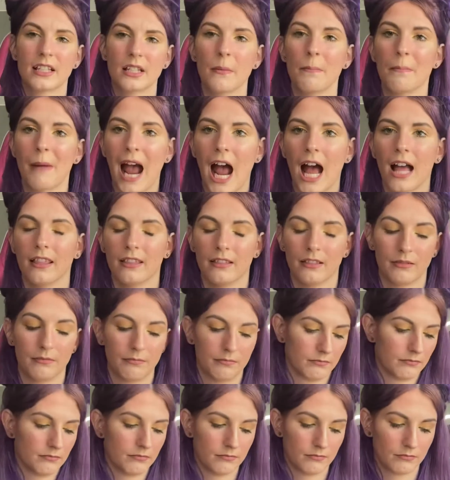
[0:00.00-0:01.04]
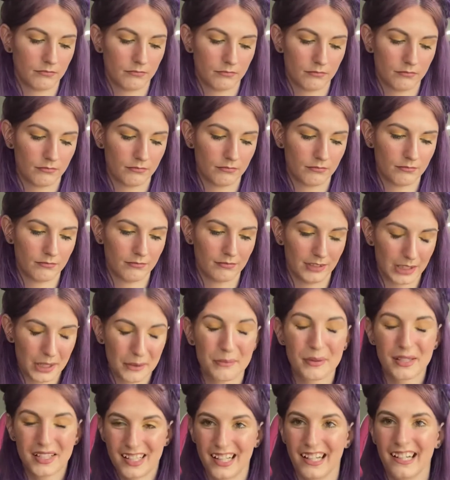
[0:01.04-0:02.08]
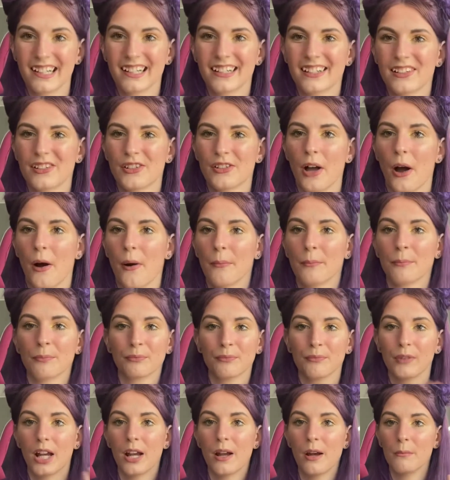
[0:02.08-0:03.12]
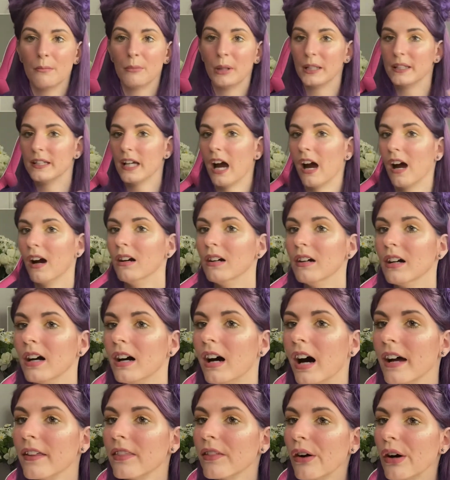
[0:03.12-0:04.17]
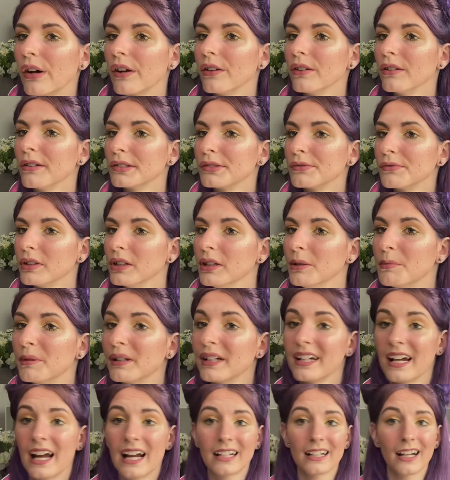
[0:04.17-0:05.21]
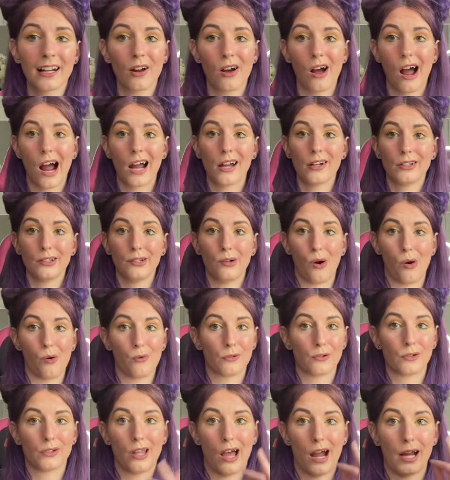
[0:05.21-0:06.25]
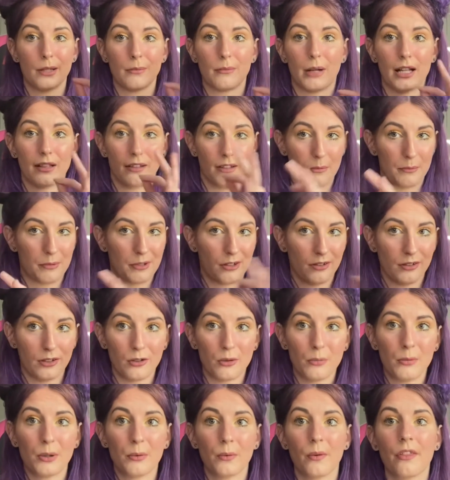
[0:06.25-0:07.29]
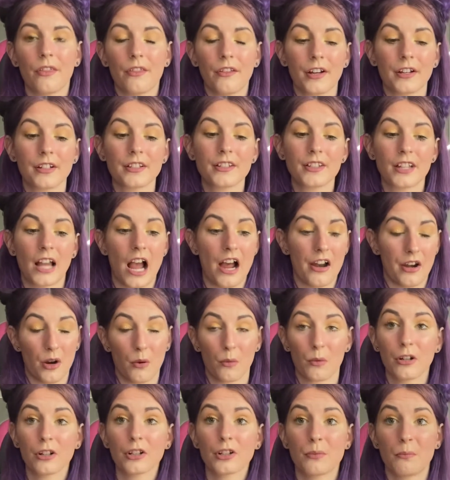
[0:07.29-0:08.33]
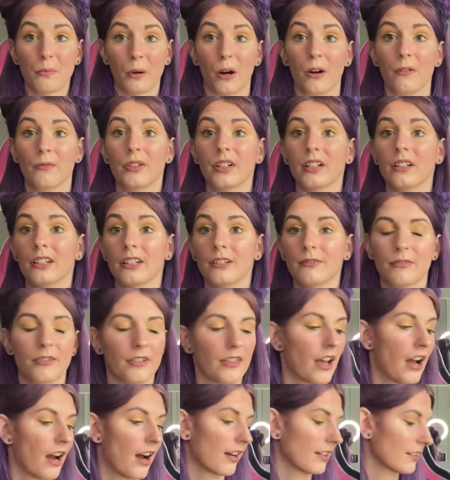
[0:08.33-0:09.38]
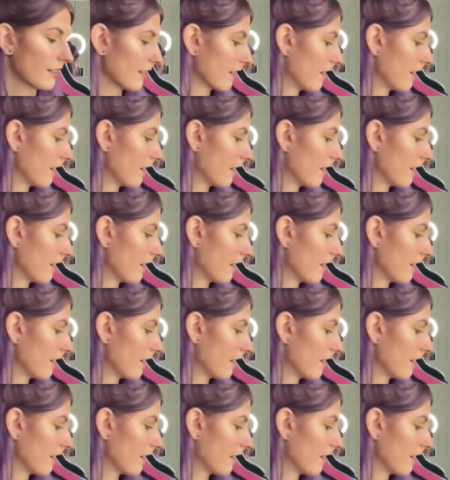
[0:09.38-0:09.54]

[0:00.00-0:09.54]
matte lipstick, so, but yeah, I thought it looked really pretty, and I overlined my lips a little bit with this, and it works perfectly for that.